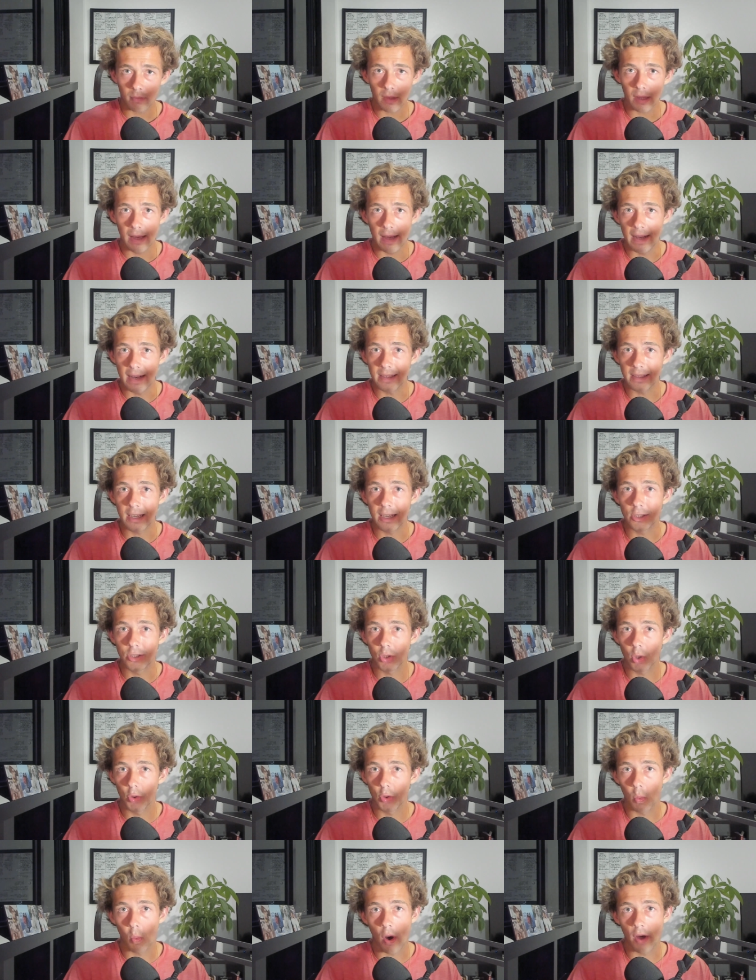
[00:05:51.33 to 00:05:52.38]
Is he
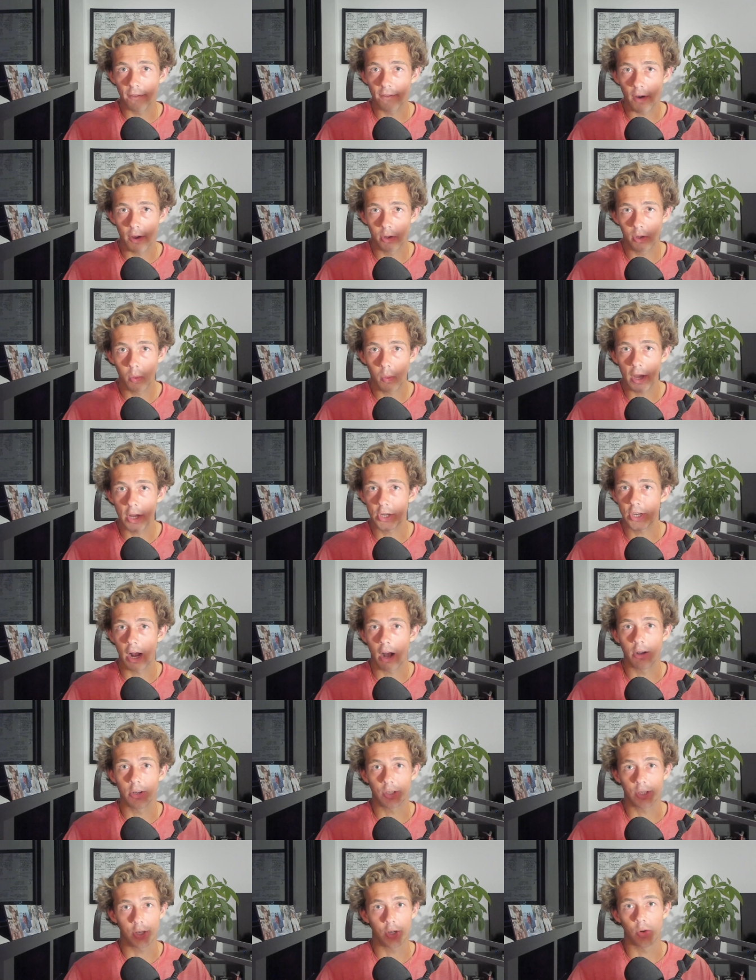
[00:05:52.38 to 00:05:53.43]
sold the one funnel away
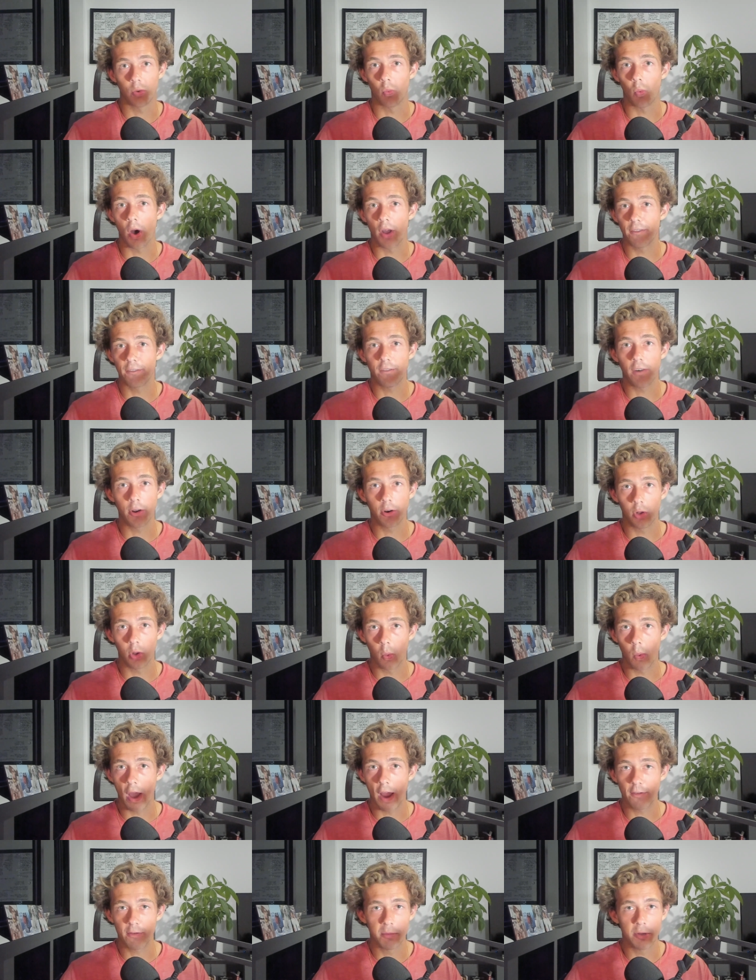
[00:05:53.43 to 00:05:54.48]
challenge, like you're one funnel
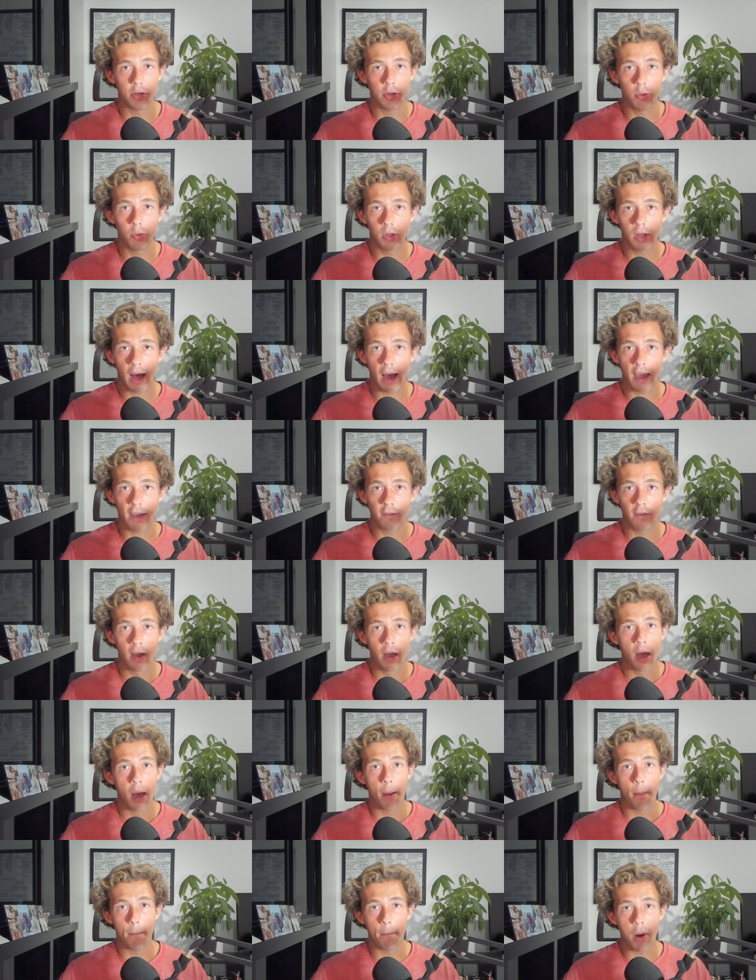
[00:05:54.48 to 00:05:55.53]
away from a new life,
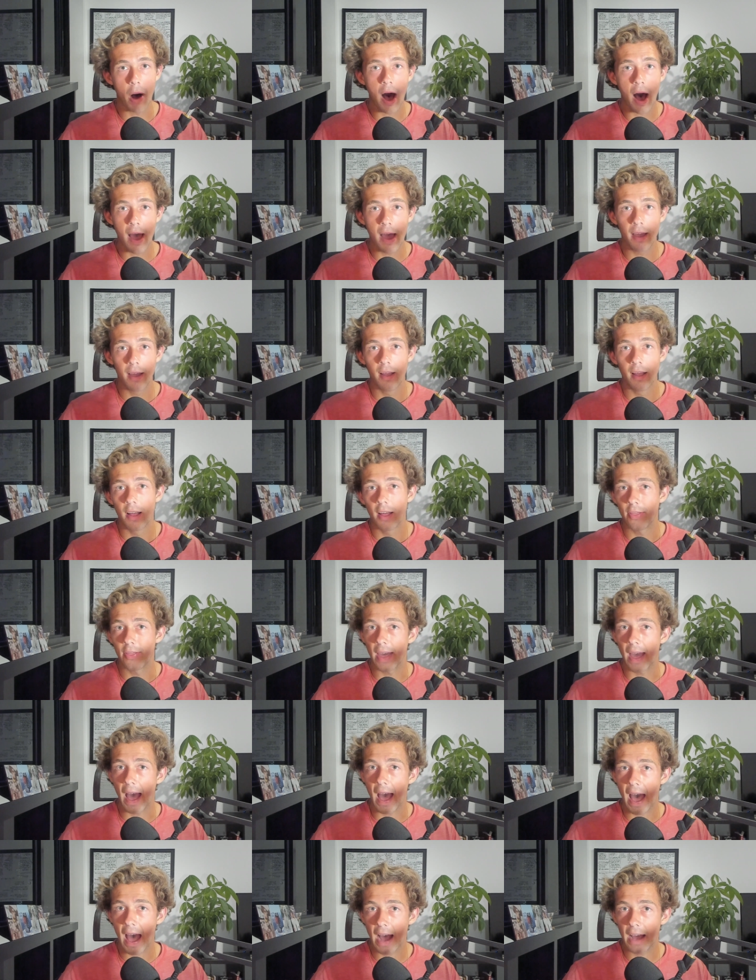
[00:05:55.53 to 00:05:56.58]
but they
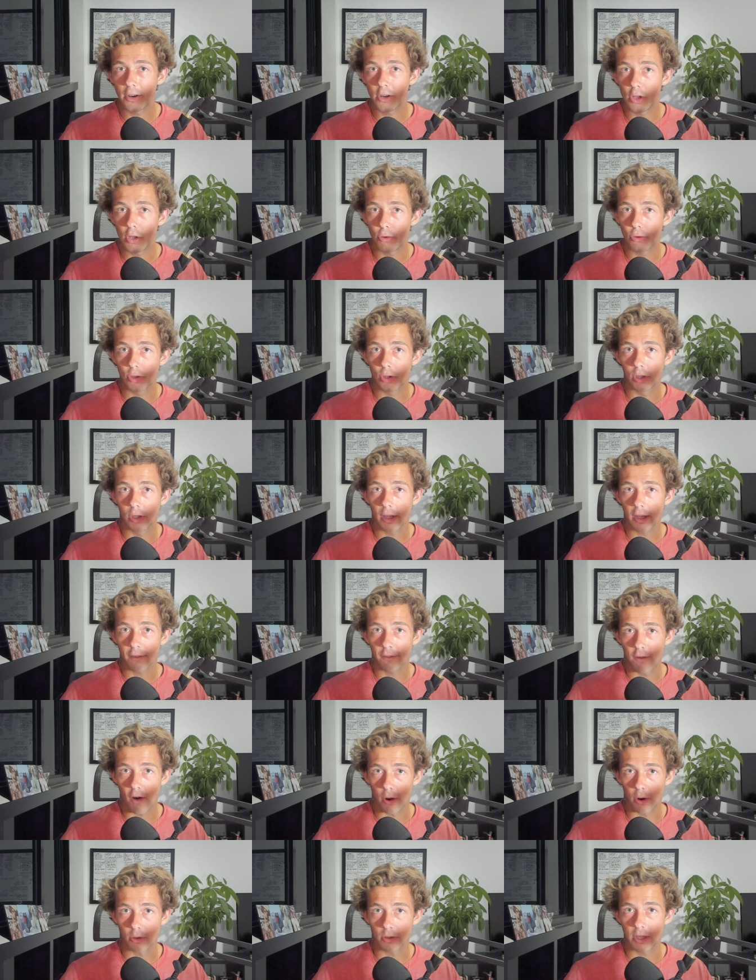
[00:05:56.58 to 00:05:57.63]
had to use
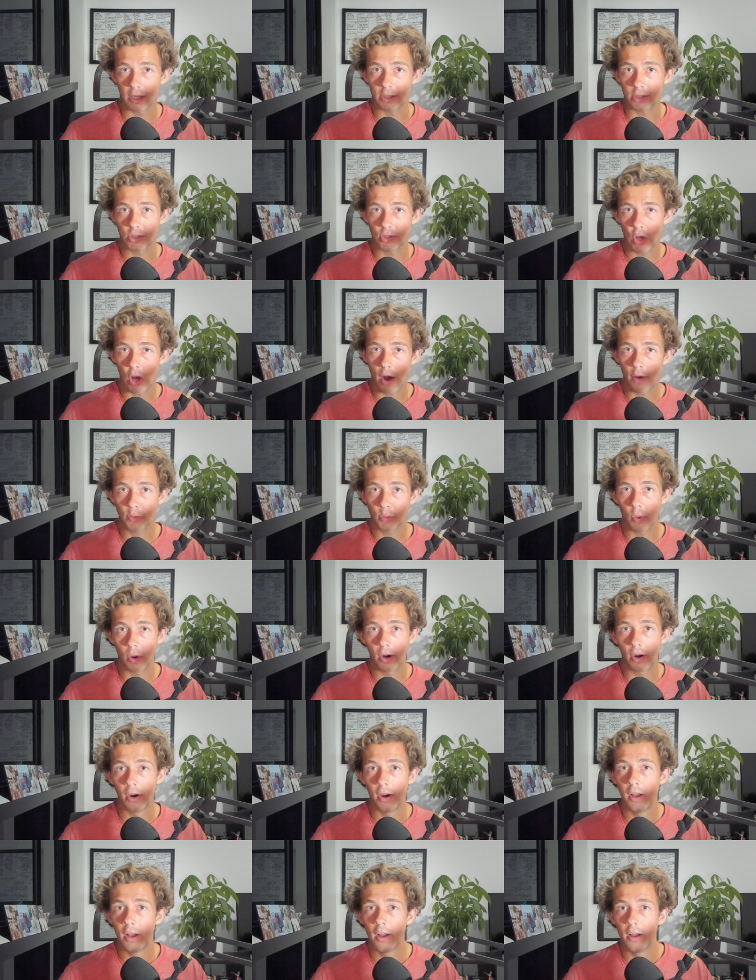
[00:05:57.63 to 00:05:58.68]
ClickFunnels, his software,
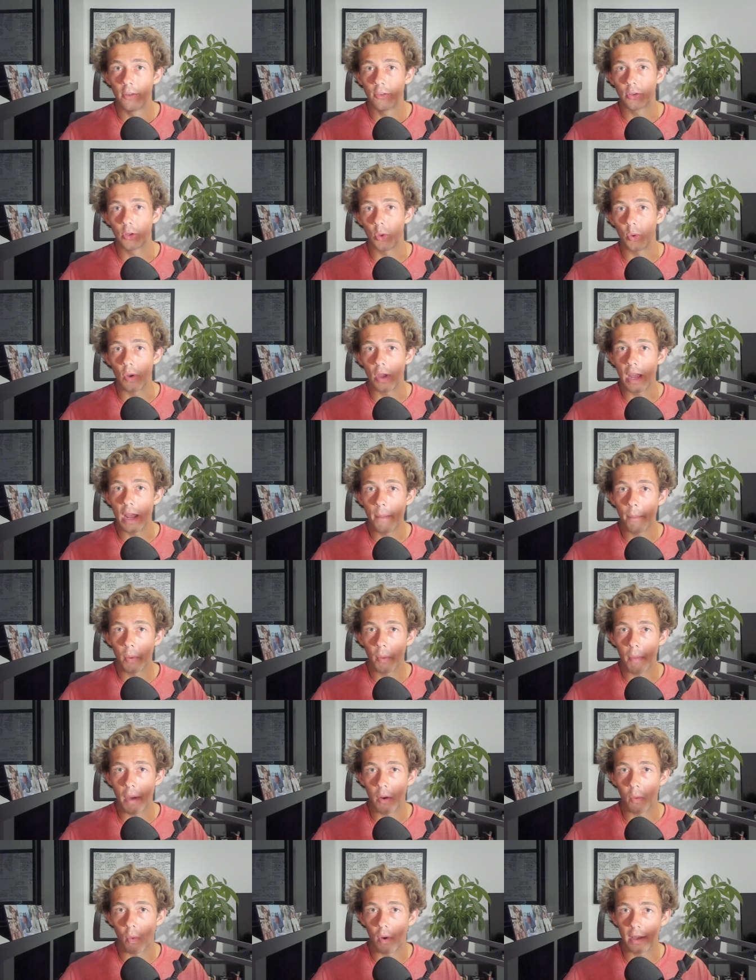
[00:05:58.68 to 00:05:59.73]
to
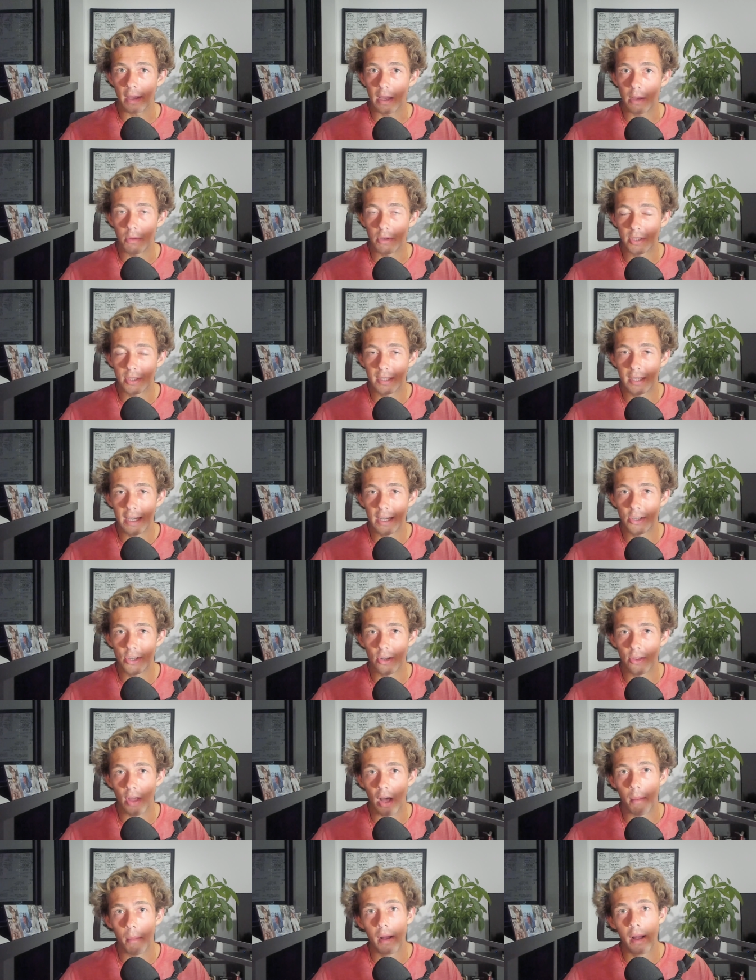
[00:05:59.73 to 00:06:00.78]
implement what he was teaching
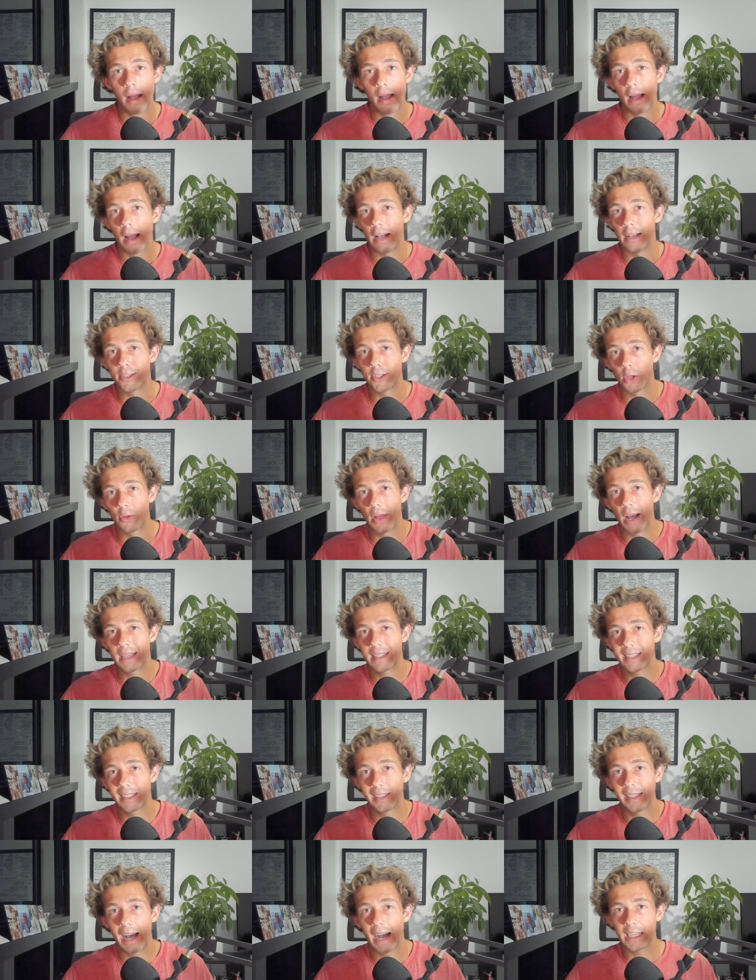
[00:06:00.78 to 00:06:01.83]
them. And so that's the
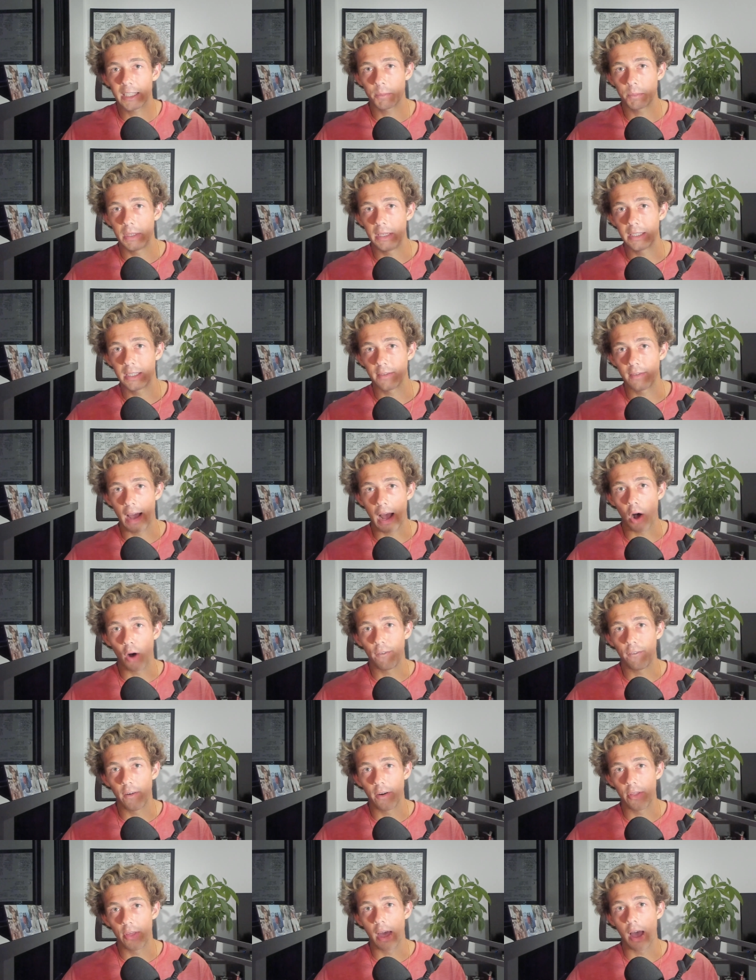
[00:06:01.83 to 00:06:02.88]
last piece of
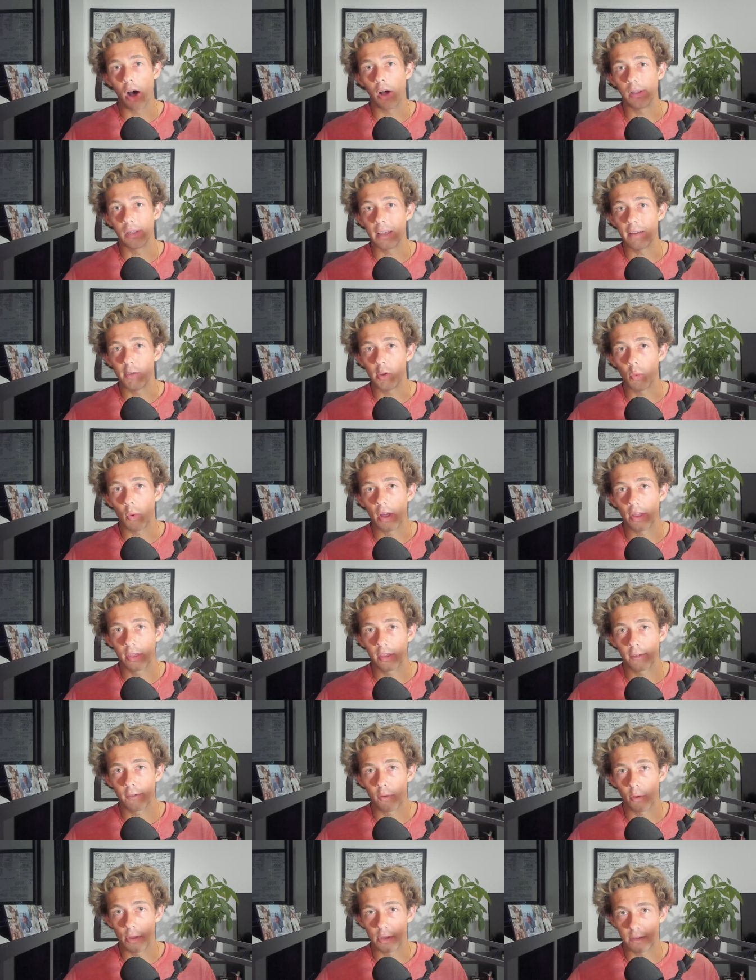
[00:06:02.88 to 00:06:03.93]
alpha that I'll leave you with
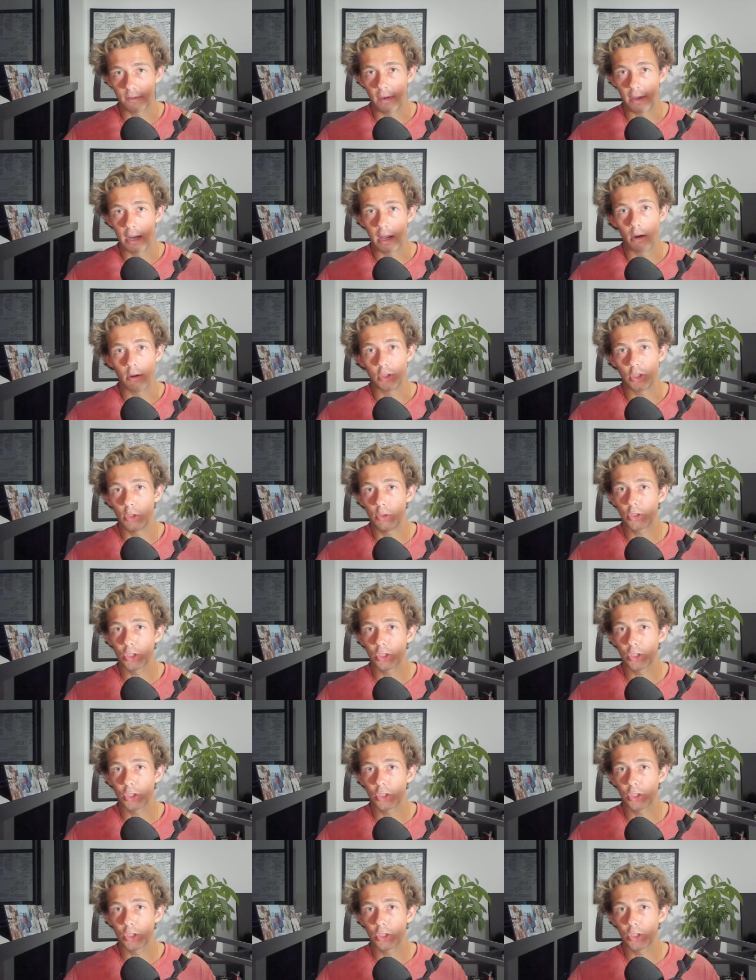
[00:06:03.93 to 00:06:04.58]
for this video is use